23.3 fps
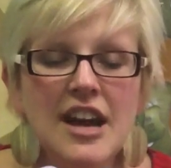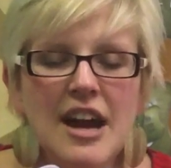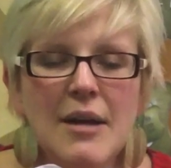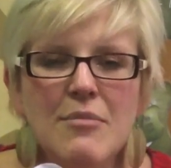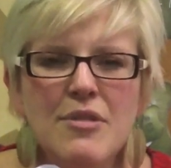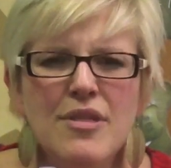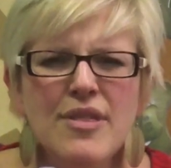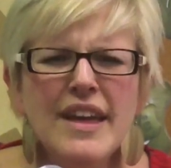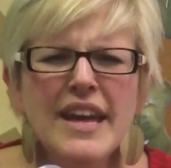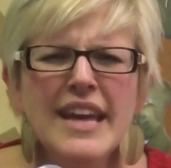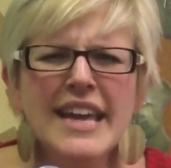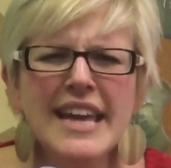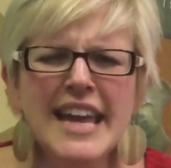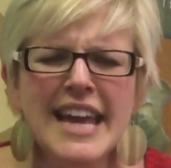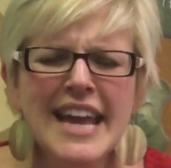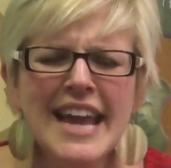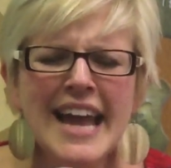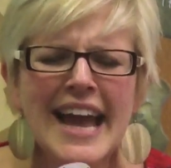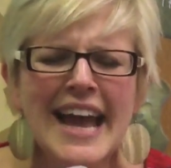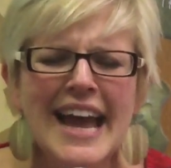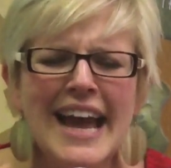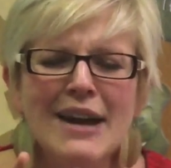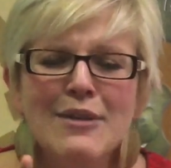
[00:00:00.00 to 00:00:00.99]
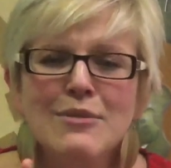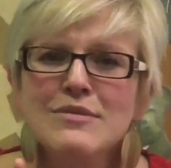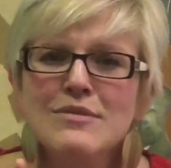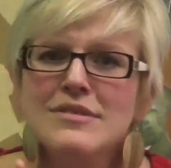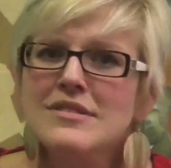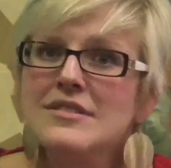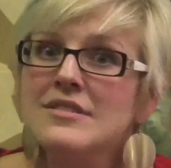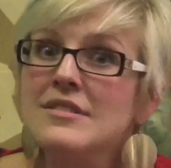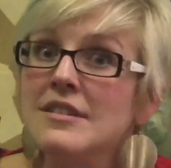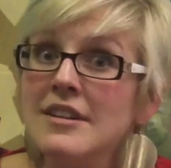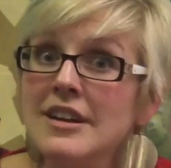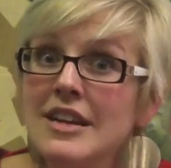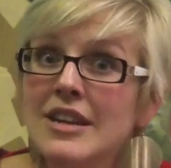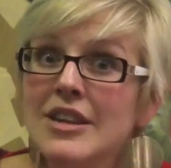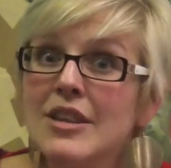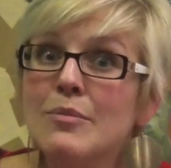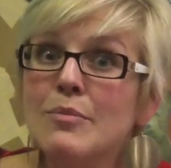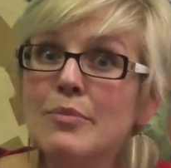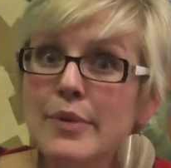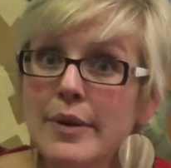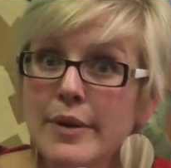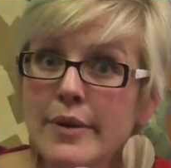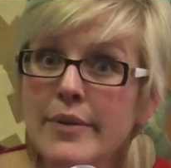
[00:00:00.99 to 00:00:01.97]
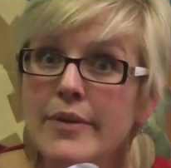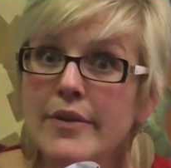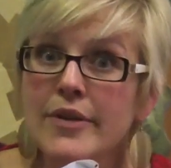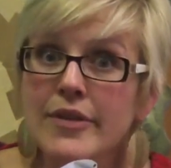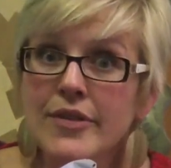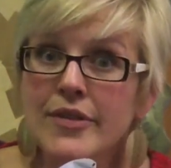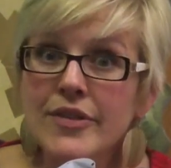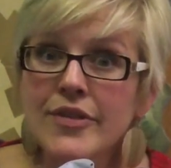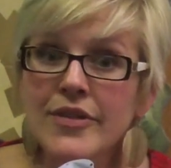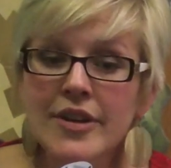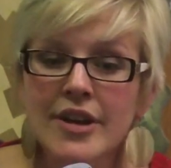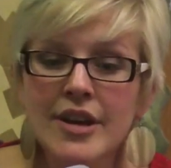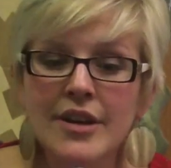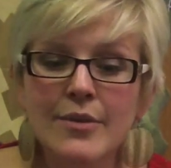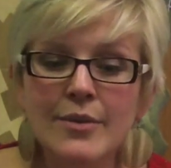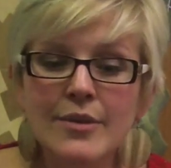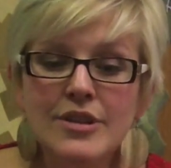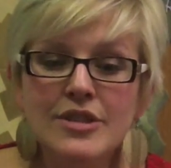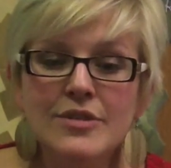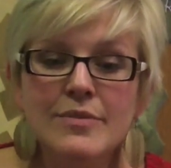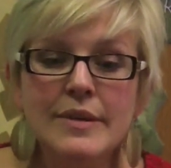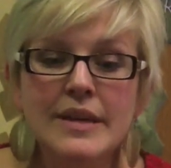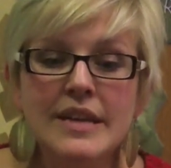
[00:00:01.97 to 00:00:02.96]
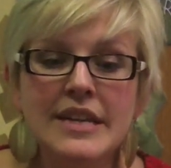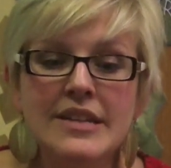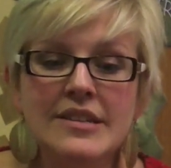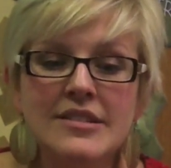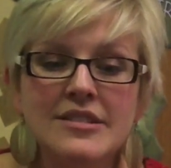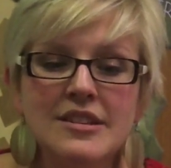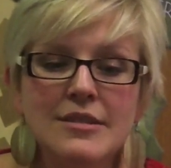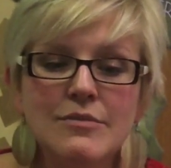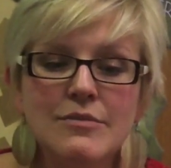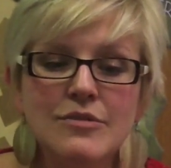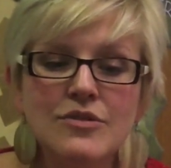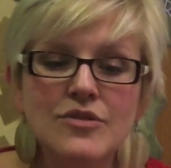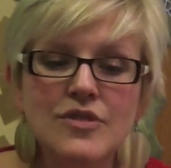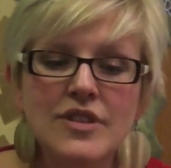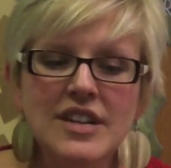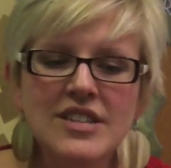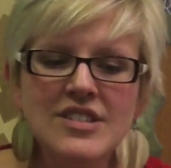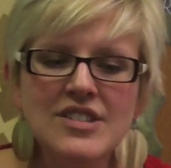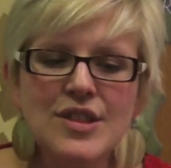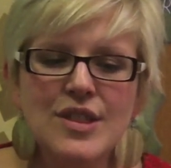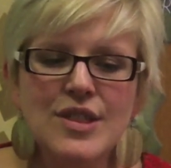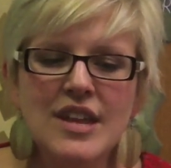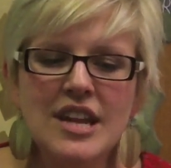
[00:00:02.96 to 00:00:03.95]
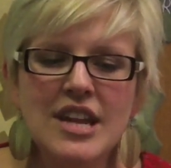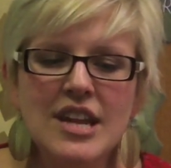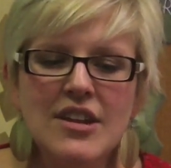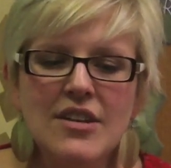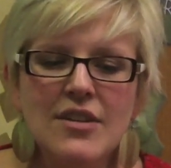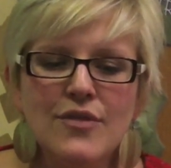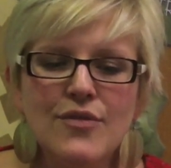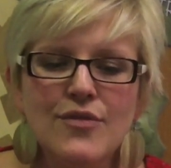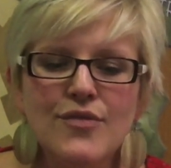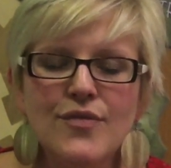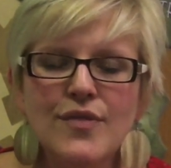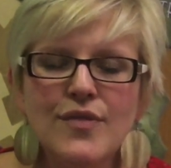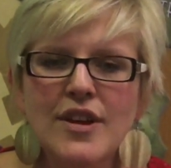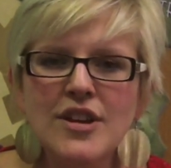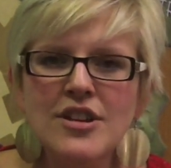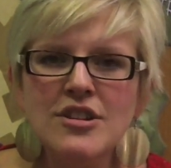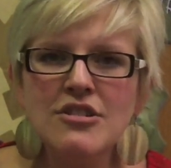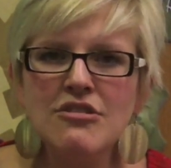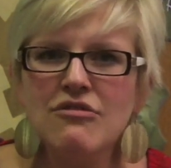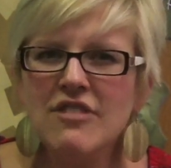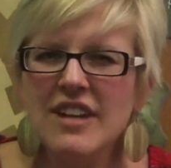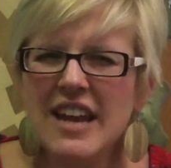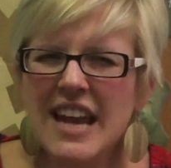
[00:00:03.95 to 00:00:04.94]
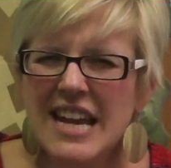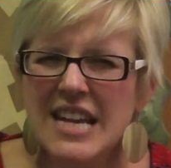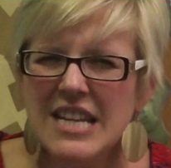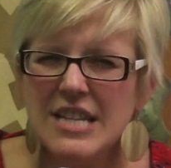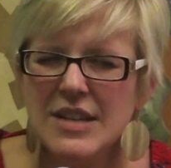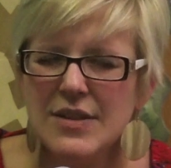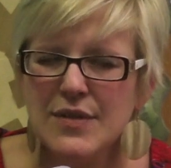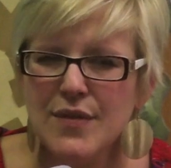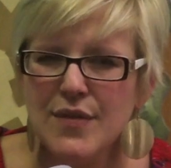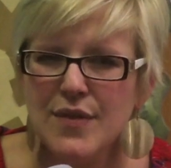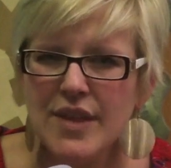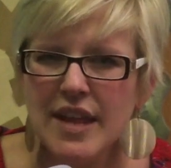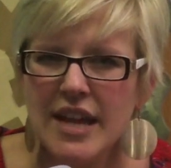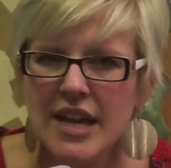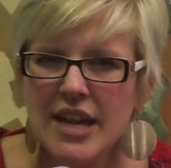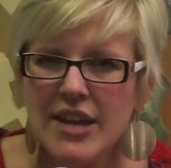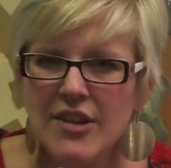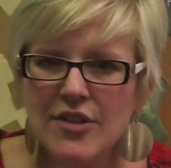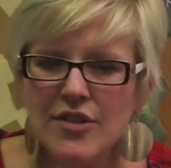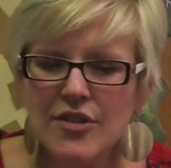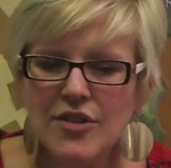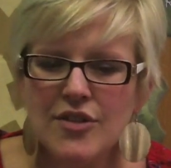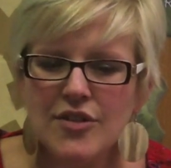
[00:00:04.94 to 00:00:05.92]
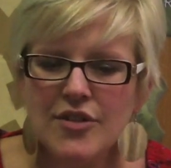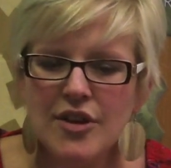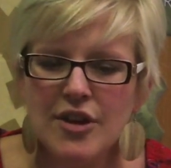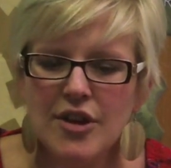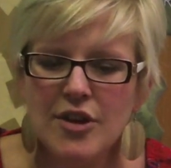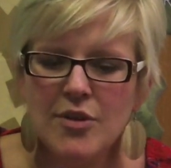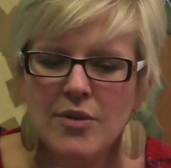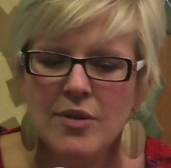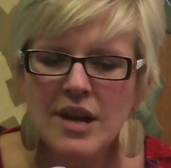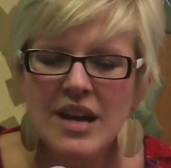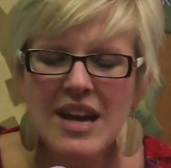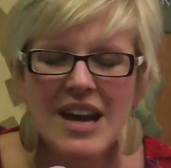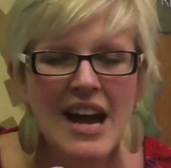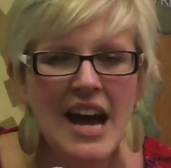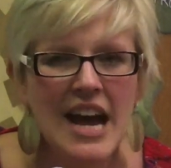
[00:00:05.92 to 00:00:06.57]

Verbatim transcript: am thinking outside the box, which means I'm trying to think of fun, creative things to do.